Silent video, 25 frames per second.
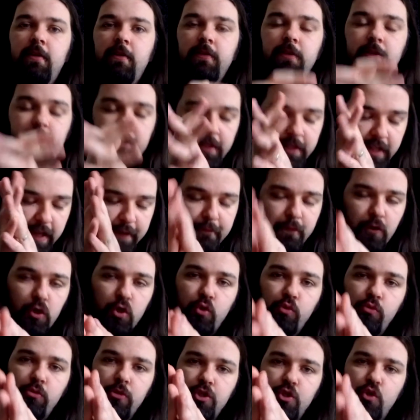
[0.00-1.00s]
the
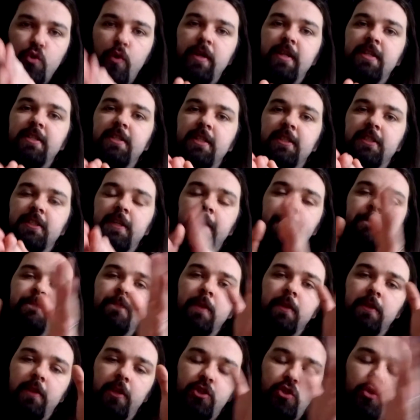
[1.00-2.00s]
difficult choices.
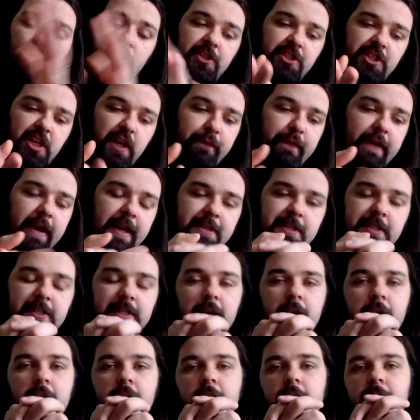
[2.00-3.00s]
The choice she
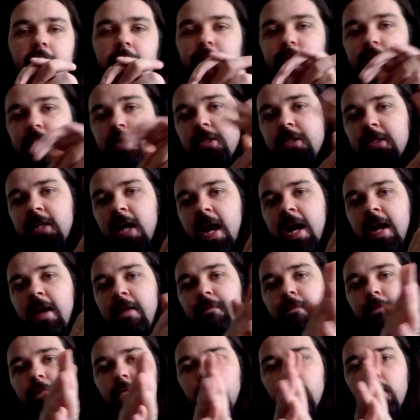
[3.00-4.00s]
faces is to
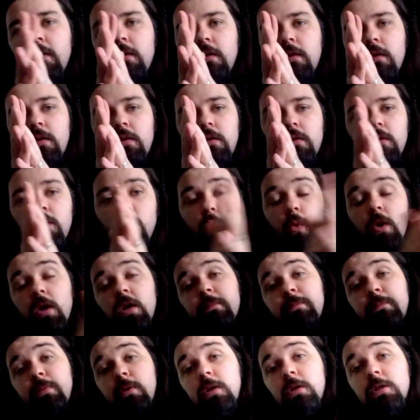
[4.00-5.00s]
save
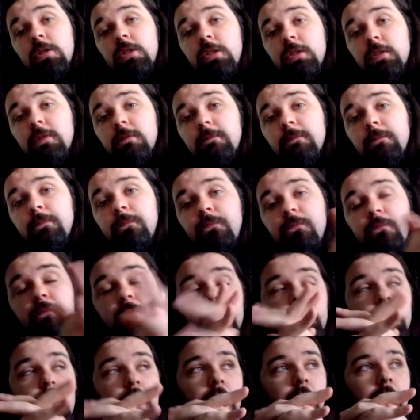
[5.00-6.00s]
one person
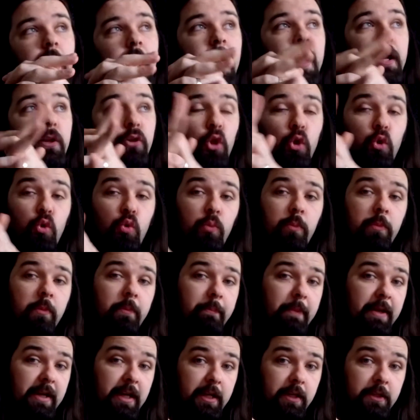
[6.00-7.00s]
and doom
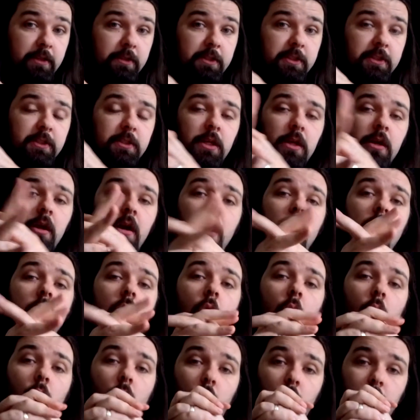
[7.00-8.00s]
millions,
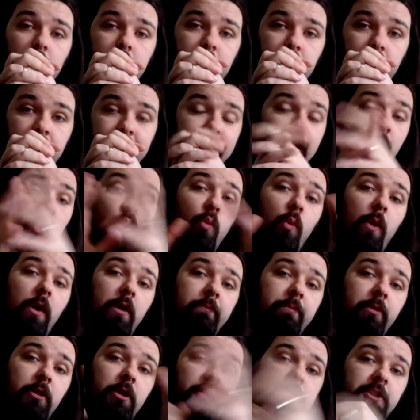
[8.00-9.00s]
or to kill
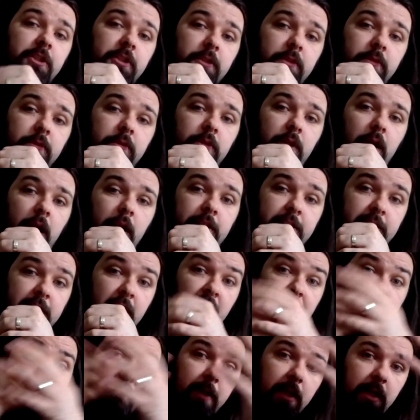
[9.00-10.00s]
one person and
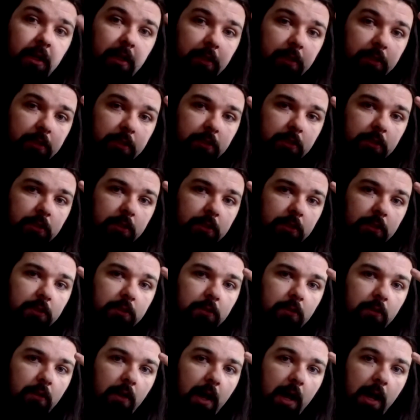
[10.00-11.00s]
save millions.
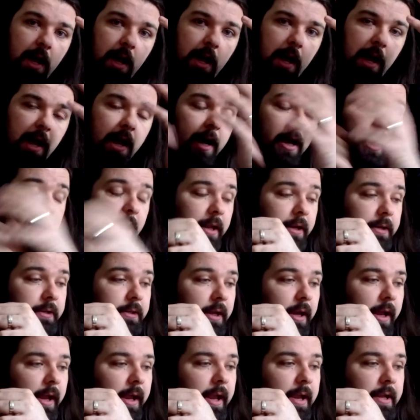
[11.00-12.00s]

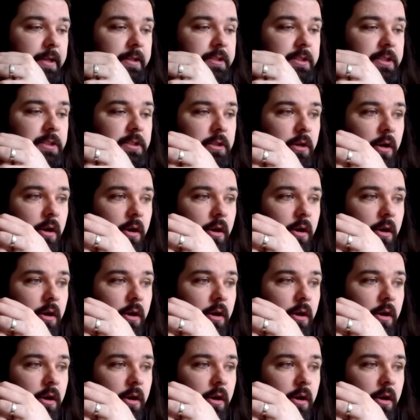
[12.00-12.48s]
And it's